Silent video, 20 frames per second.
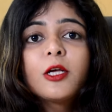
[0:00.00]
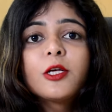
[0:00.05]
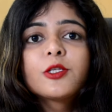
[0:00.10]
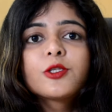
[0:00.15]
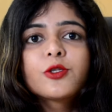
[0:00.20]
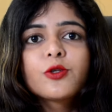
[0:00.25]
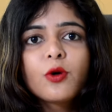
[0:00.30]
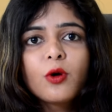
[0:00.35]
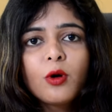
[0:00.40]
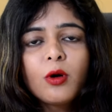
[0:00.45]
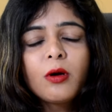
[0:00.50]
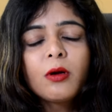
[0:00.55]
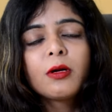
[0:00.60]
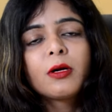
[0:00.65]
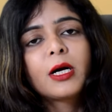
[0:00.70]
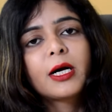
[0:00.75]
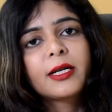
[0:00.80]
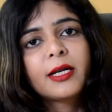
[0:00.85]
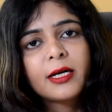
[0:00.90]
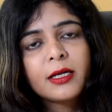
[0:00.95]
So
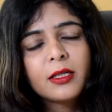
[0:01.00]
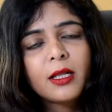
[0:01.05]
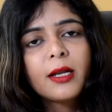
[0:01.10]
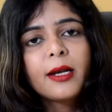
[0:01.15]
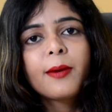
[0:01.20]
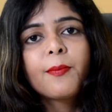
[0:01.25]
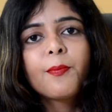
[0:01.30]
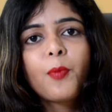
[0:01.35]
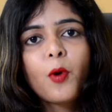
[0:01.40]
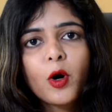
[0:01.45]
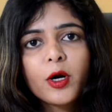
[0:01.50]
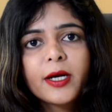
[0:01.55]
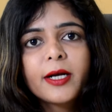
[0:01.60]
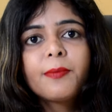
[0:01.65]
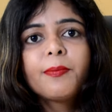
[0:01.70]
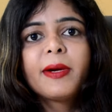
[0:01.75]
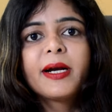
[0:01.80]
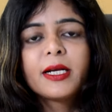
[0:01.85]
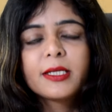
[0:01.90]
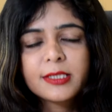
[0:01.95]
another
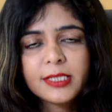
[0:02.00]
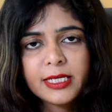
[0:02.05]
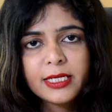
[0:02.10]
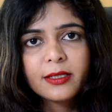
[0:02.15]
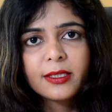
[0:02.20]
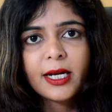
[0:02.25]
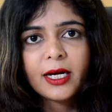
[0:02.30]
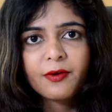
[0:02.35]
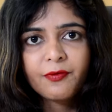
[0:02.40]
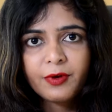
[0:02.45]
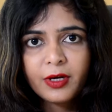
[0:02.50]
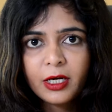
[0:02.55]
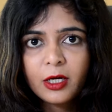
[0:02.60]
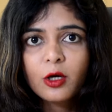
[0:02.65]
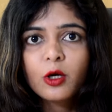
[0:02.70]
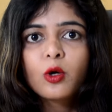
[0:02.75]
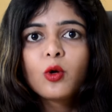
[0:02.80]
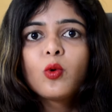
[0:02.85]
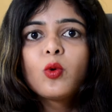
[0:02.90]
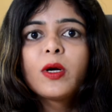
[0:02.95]
important medicine that we
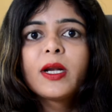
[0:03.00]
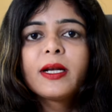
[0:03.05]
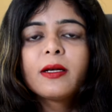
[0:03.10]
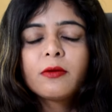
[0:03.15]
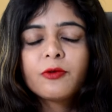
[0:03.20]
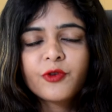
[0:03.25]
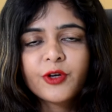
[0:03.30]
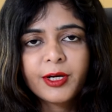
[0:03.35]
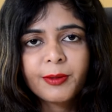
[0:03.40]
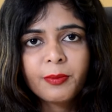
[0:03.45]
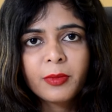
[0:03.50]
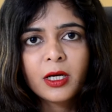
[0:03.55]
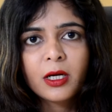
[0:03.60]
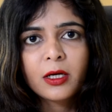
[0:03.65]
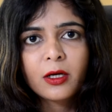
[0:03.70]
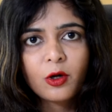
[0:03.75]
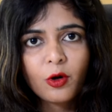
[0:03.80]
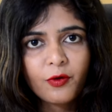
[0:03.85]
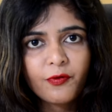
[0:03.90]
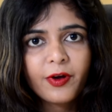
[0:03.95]
include in
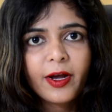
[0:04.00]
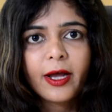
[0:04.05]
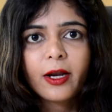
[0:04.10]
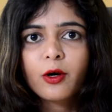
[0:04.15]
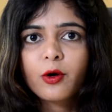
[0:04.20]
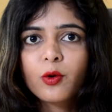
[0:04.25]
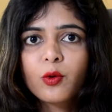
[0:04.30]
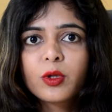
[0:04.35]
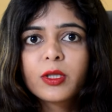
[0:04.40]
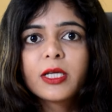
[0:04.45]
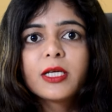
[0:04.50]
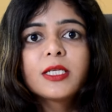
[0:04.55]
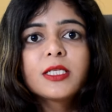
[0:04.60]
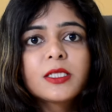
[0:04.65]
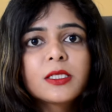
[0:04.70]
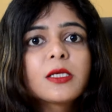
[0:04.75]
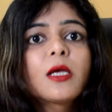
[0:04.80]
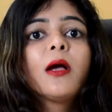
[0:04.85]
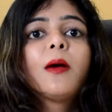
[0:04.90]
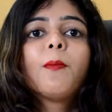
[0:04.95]
treatment of hair growth
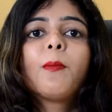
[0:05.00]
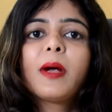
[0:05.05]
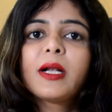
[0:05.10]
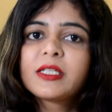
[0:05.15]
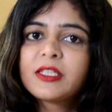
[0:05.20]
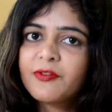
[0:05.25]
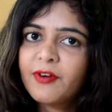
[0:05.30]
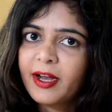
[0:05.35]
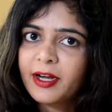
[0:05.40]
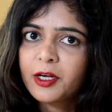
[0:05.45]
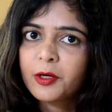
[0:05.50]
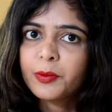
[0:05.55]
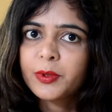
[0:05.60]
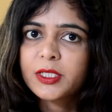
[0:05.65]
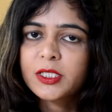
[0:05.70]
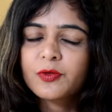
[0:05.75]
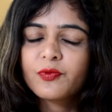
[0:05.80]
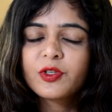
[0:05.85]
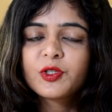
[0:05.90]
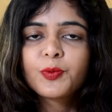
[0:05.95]
is
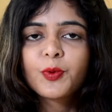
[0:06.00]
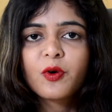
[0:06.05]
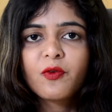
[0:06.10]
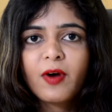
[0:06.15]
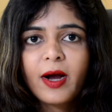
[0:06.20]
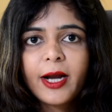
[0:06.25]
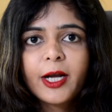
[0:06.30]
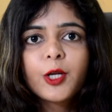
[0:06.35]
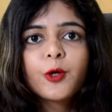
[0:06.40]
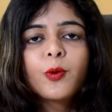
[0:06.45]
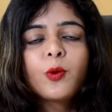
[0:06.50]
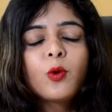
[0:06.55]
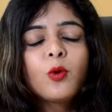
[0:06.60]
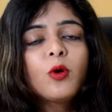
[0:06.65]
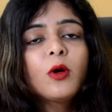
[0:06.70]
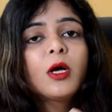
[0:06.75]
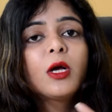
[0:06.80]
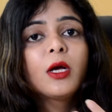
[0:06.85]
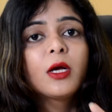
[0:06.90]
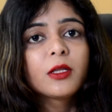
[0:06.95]
multivitamins, which provide you
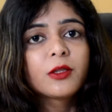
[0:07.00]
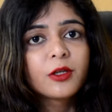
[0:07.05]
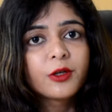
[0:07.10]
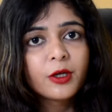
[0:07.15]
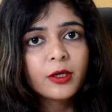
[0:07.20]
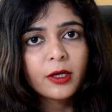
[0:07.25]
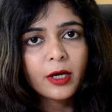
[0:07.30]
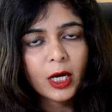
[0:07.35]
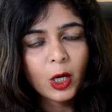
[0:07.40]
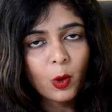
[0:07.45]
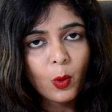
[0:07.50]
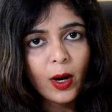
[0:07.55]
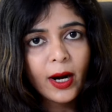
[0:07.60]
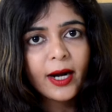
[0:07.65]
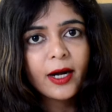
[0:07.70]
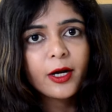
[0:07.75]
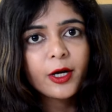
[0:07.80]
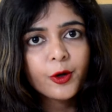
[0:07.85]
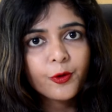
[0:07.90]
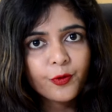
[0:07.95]
the
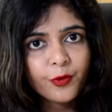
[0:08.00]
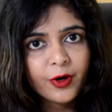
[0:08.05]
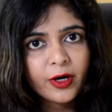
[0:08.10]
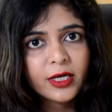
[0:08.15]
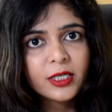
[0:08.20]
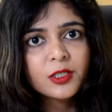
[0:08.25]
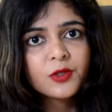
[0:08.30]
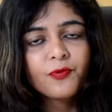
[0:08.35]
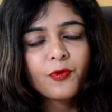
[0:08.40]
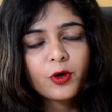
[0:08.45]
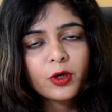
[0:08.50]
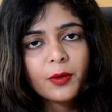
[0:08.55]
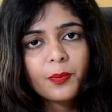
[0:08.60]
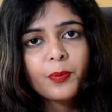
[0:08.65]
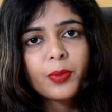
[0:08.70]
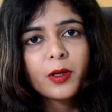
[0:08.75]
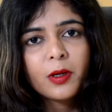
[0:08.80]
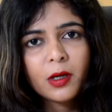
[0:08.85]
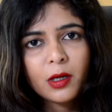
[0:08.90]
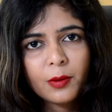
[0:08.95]
required nutrients for the
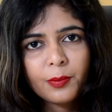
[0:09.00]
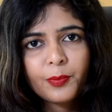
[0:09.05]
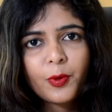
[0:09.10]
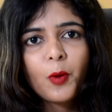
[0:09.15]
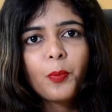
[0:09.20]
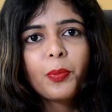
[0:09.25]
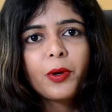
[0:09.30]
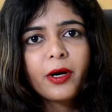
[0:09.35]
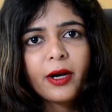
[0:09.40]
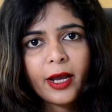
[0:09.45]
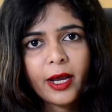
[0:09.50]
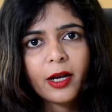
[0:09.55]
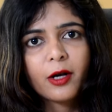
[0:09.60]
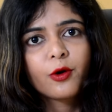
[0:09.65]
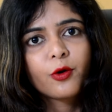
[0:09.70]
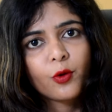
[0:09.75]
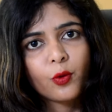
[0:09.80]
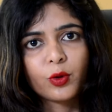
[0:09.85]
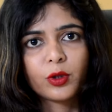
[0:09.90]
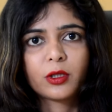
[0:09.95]
uh, proper hair
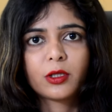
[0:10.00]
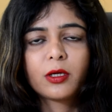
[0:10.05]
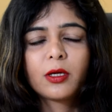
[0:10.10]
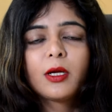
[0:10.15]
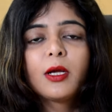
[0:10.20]
growth.